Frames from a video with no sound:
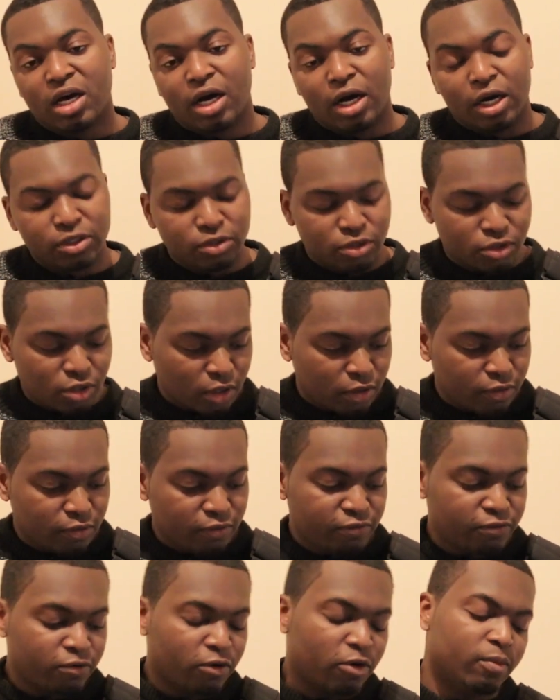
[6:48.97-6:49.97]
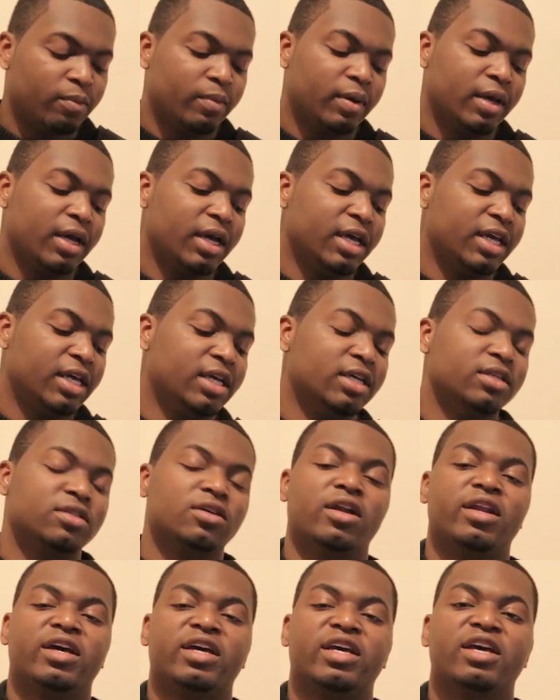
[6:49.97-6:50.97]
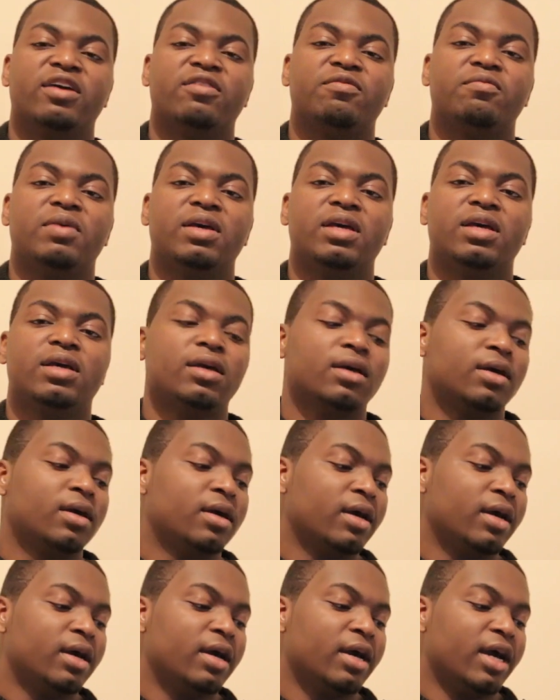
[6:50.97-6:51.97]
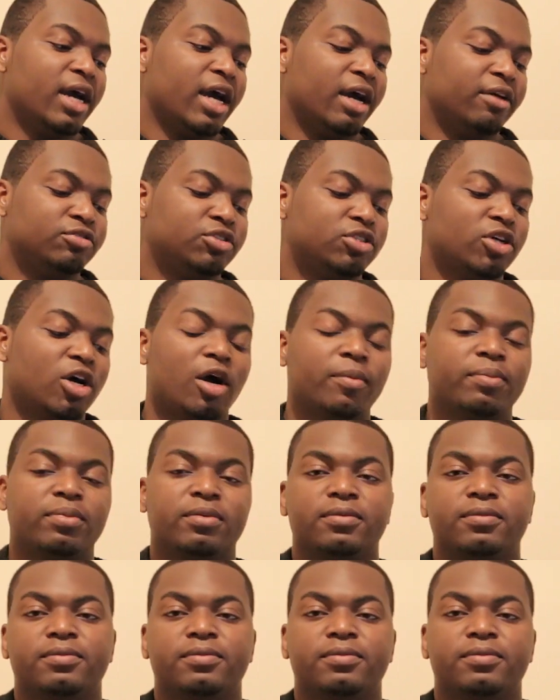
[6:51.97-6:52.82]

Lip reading: A tone from E is going to give me F sharp.